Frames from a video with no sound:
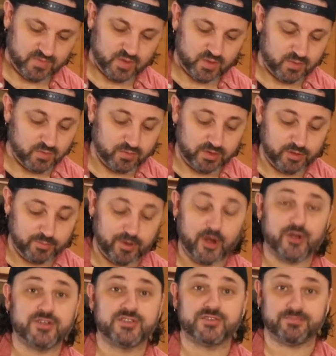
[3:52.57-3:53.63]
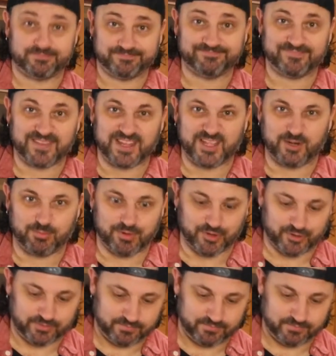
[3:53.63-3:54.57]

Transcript: or other parts, it'll burn.